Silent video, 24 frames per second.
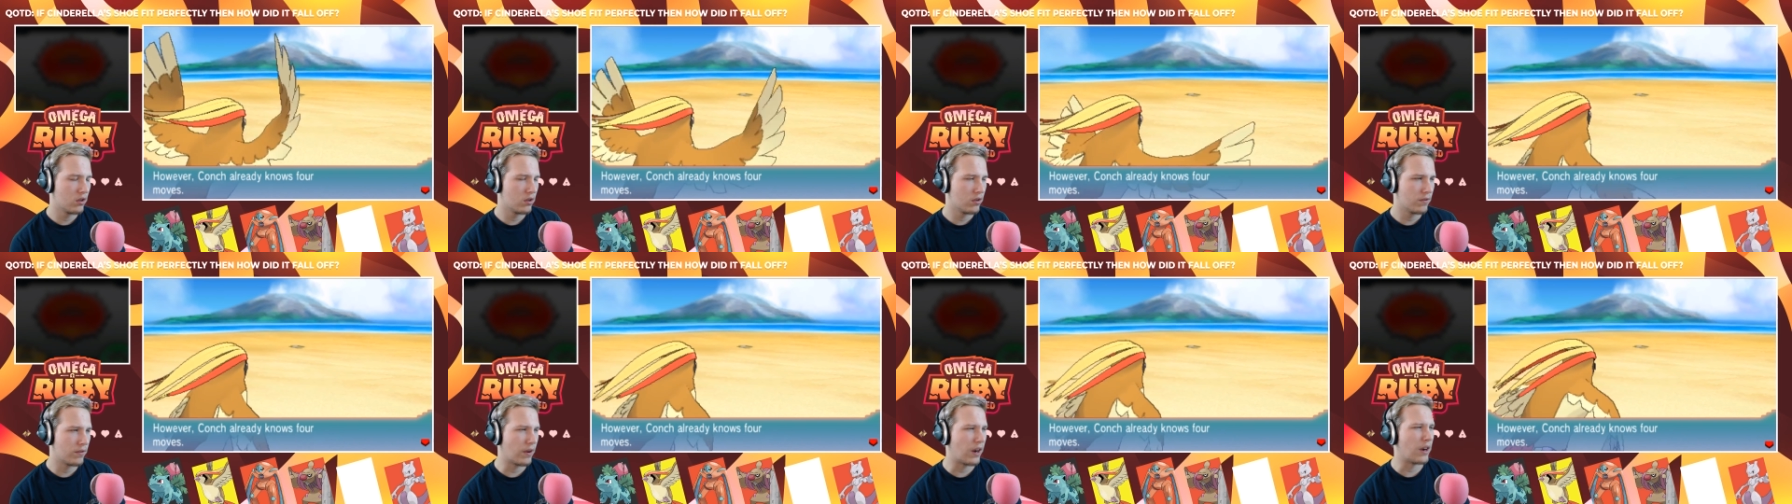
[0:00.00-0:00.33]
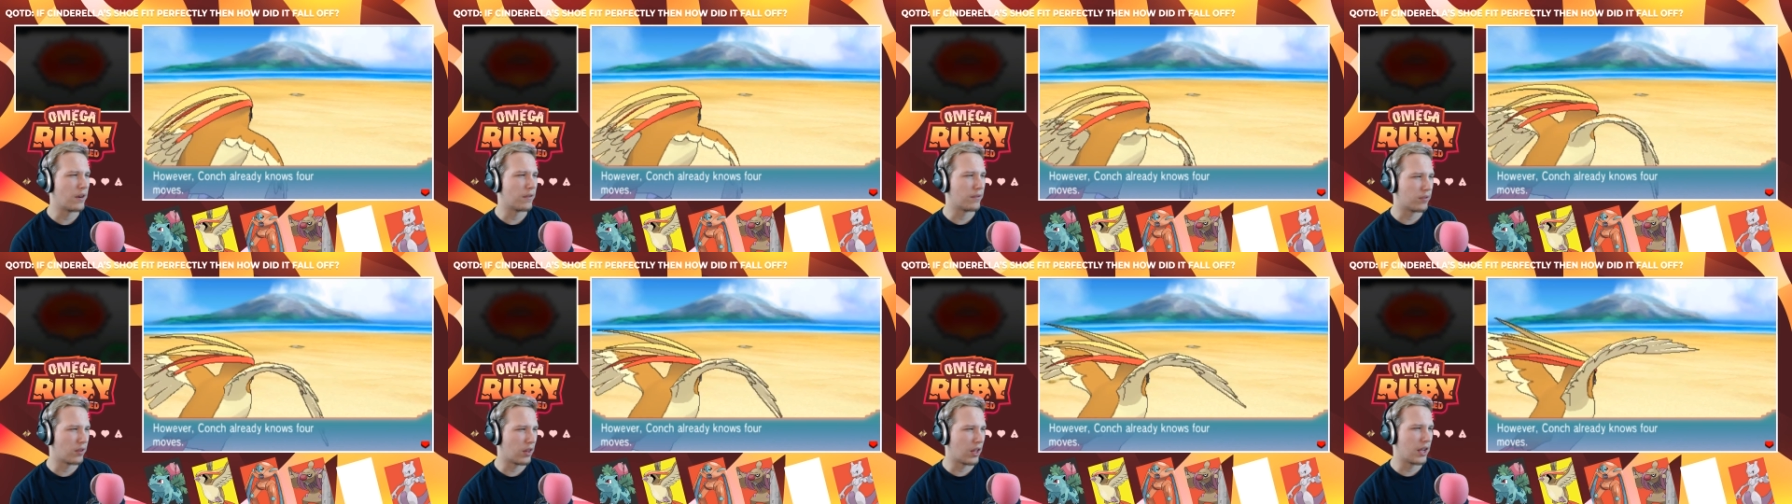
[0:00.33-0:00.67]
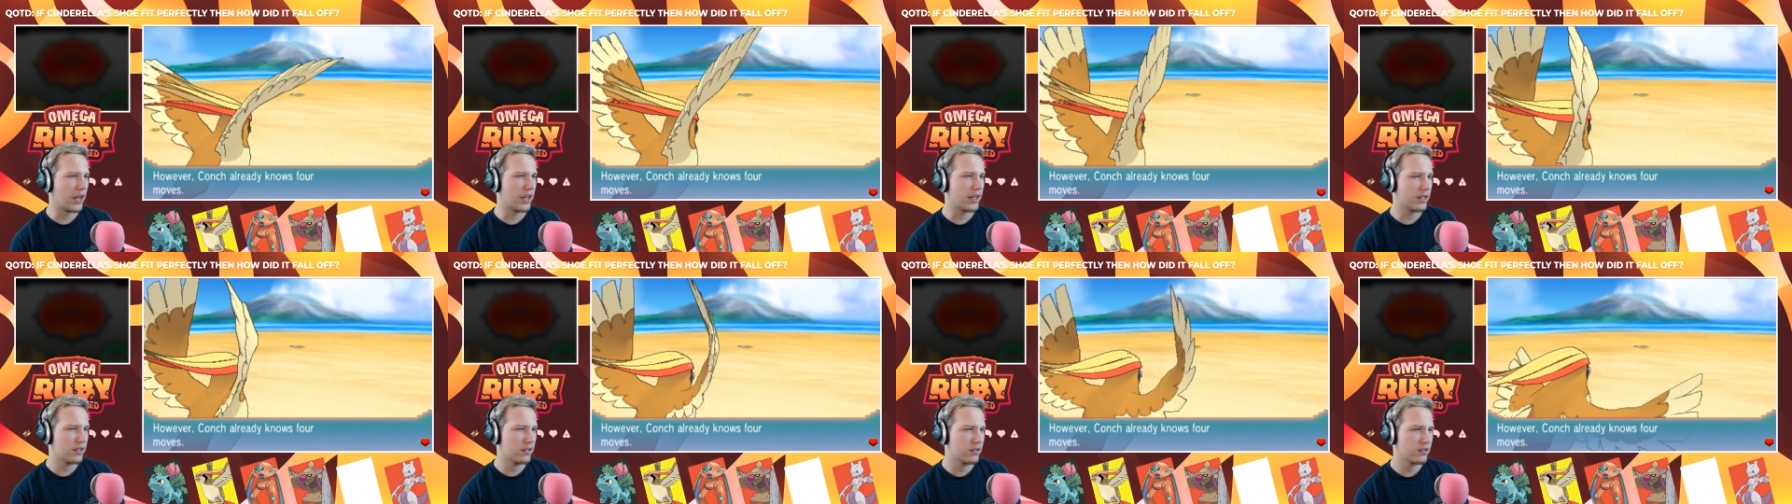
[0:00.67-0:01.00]
Fire
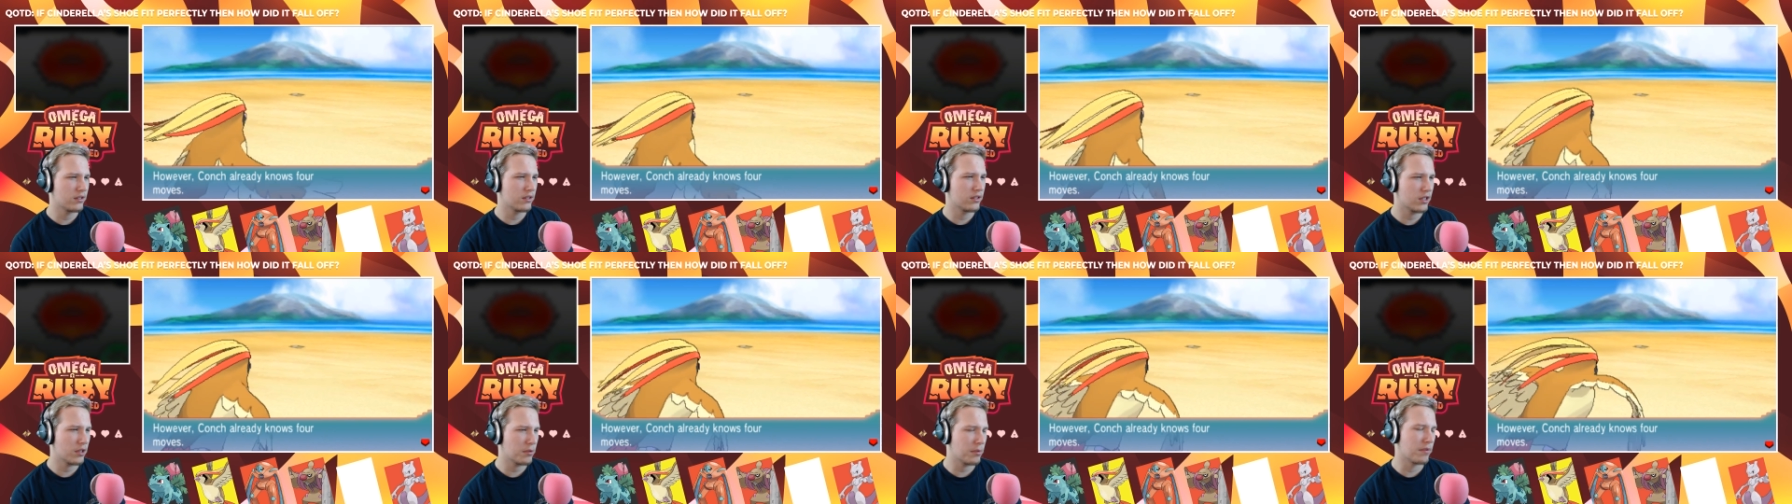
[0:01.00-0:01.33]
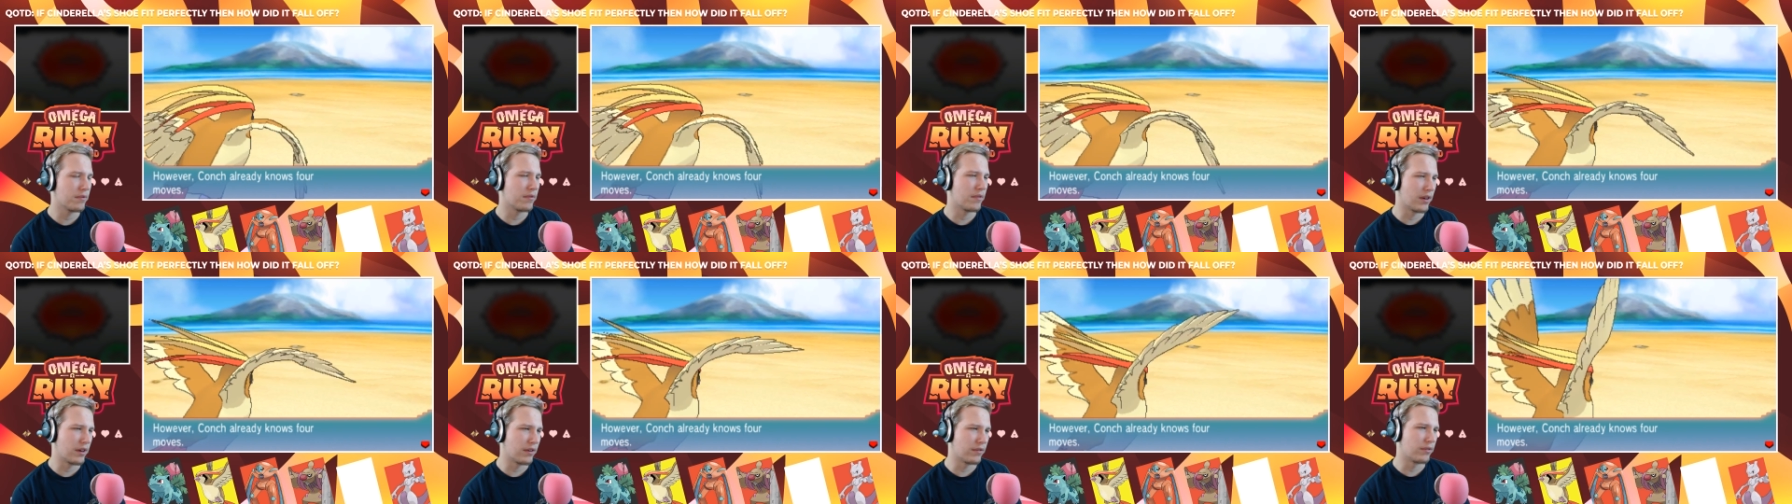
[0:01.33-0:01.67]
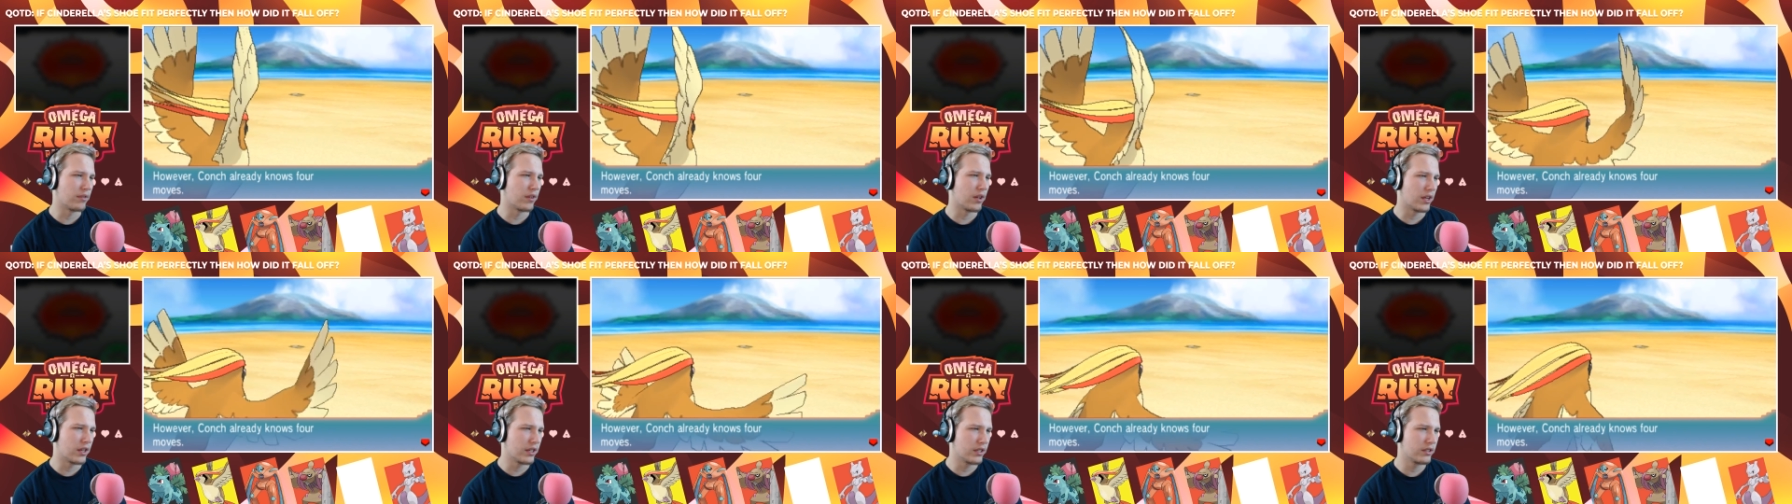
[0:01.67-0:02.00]
flying. You've been fire
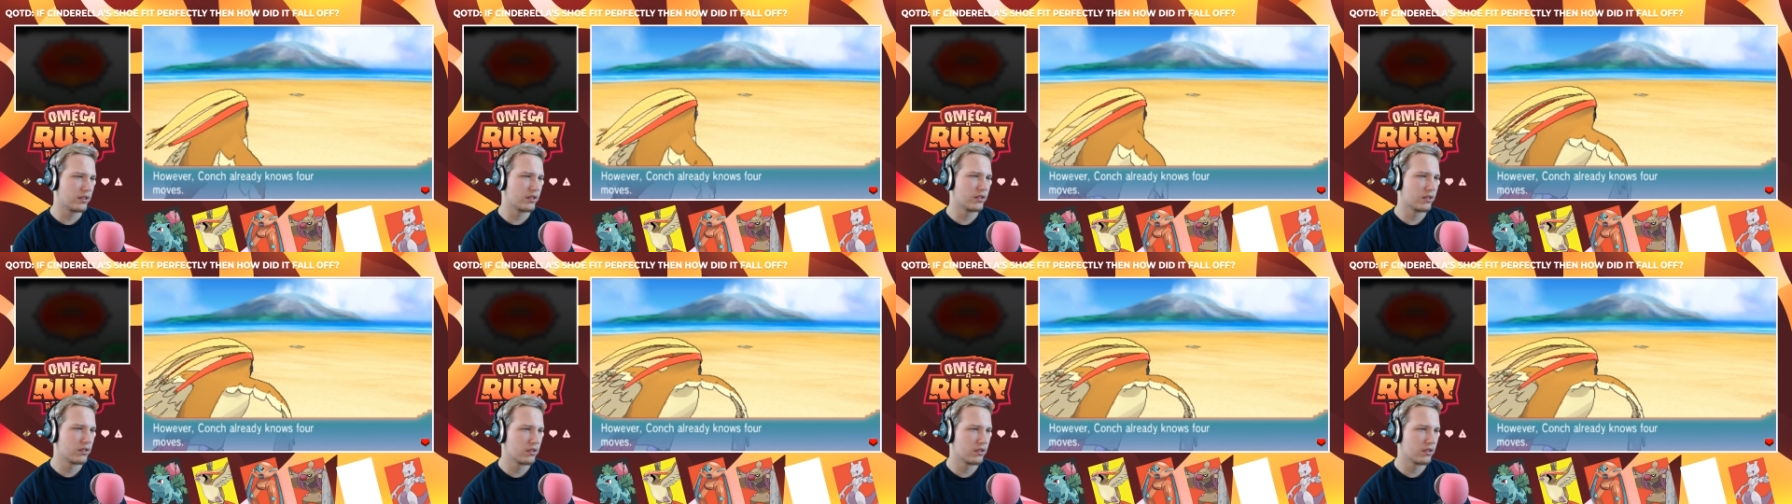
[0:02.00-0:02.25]
flying.